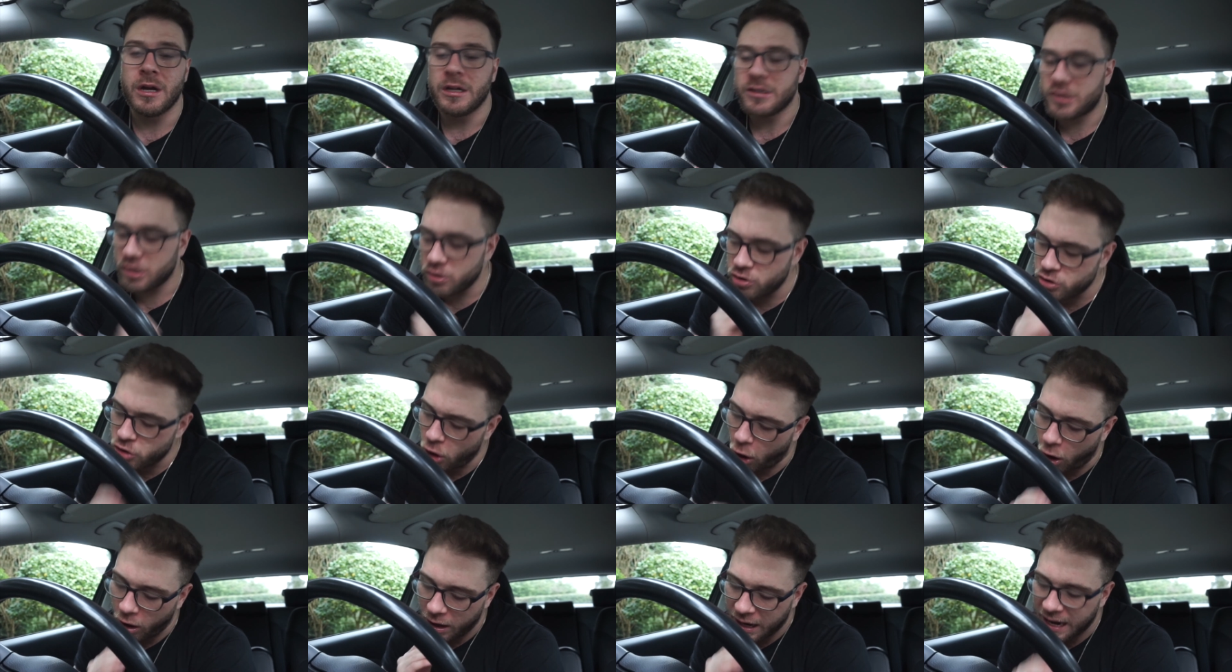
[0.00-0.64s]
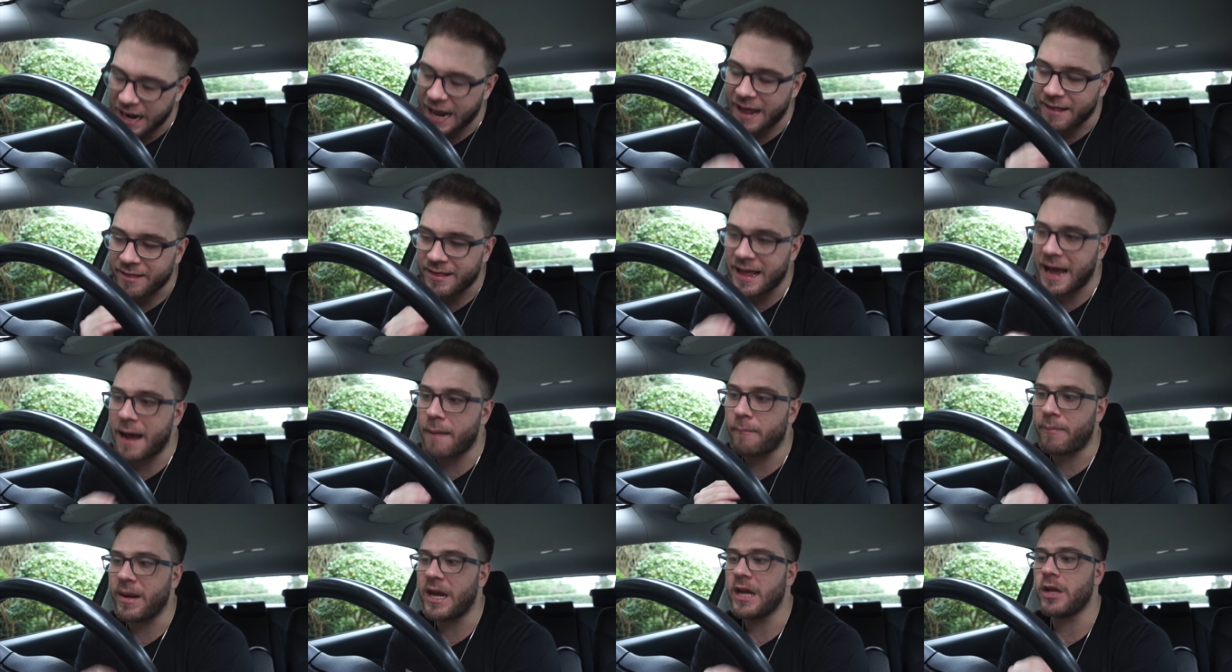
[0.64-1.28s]
Do not let
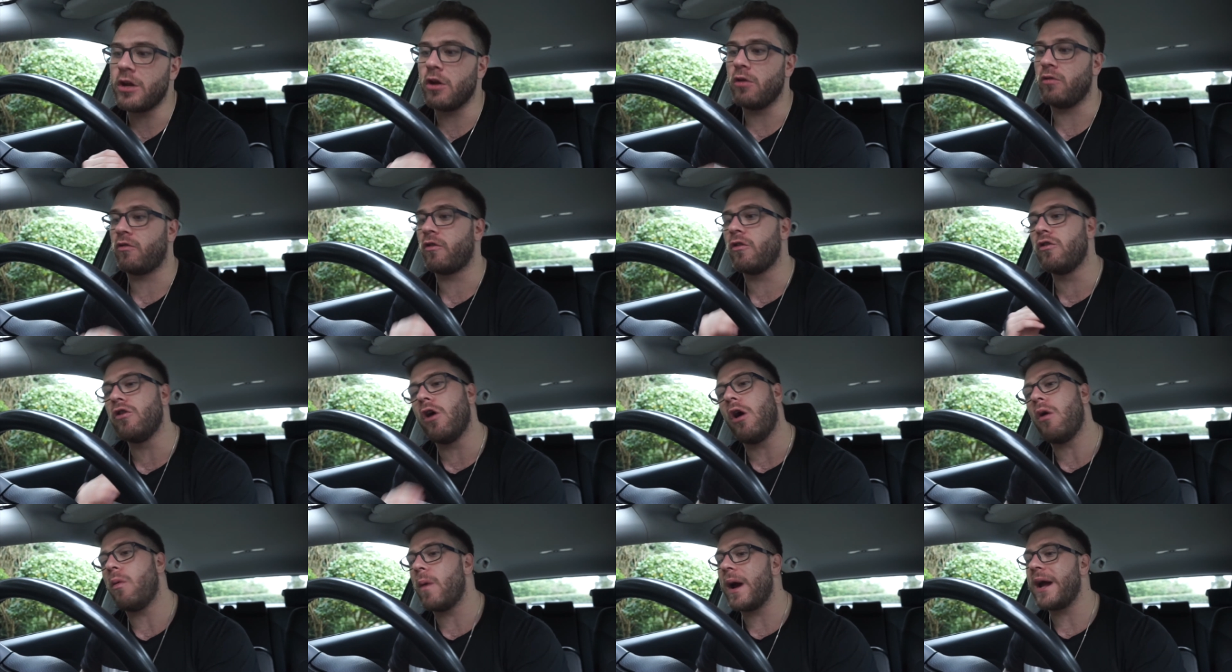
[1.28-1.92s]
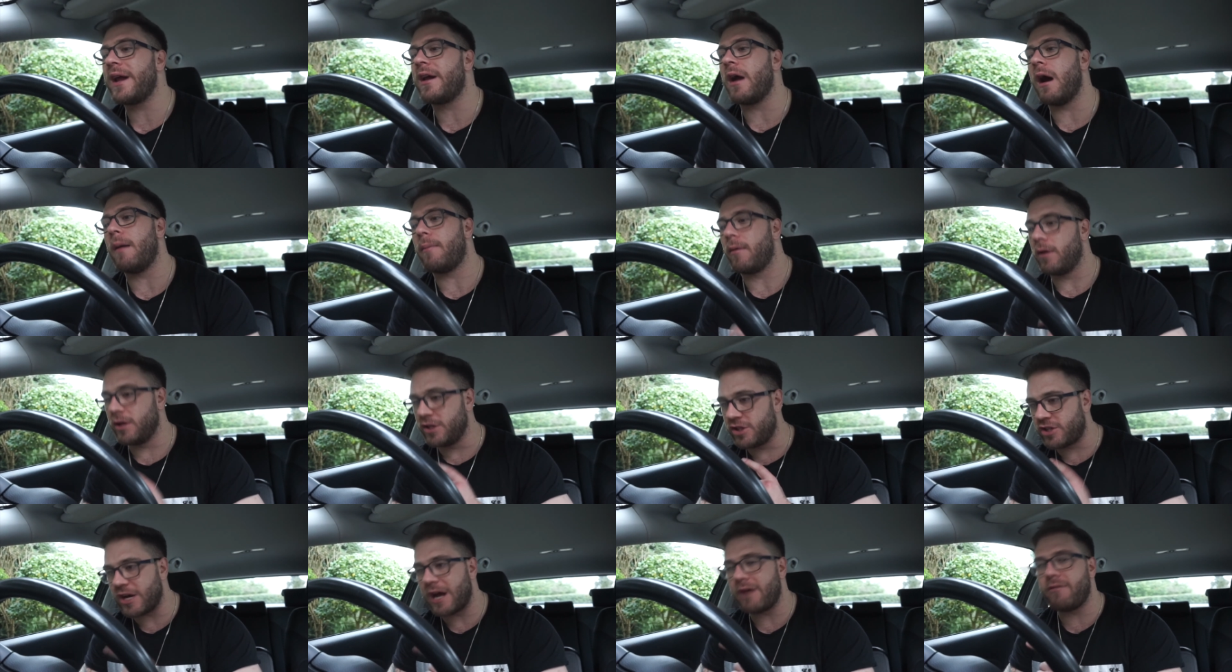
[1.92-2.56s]
that be you. Do not wake up
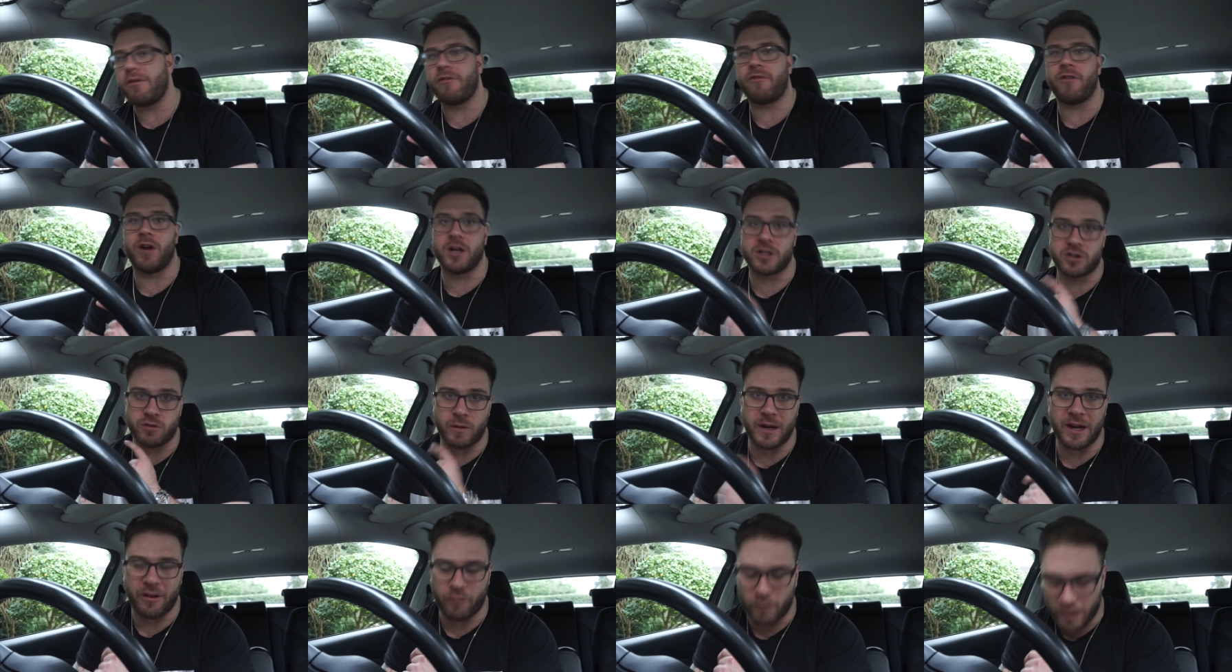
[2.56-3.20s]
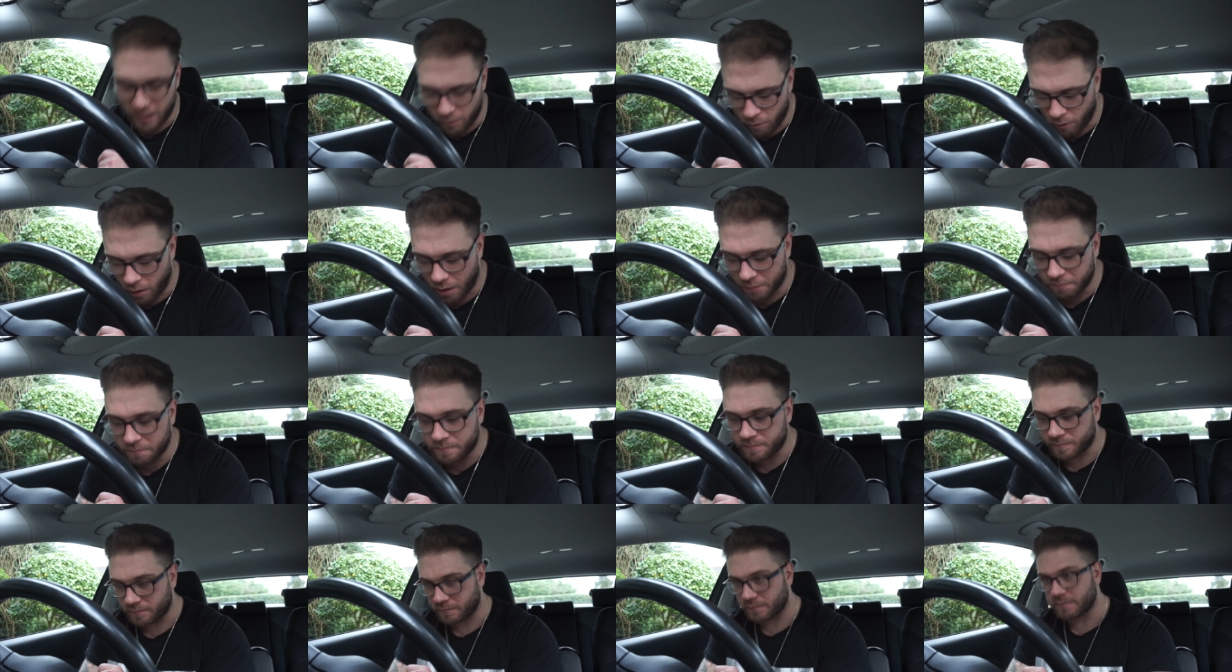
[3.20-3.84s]
on January 1st, 2021